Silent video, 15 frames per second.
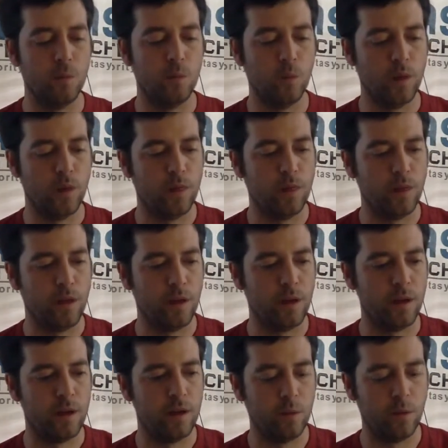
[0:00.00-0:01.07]

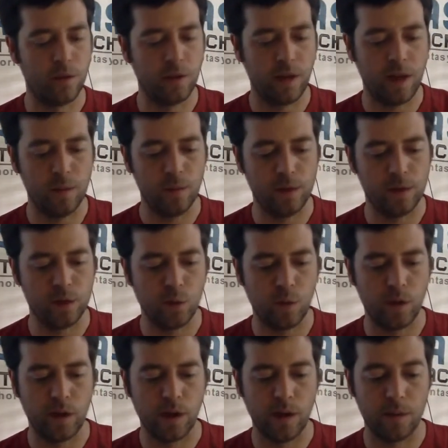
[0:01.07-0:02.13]
with Game Week
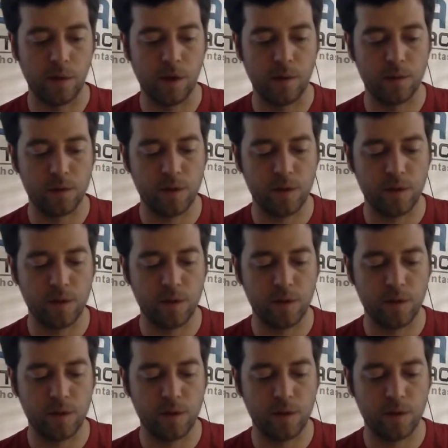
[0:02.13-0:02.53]
20 coming up.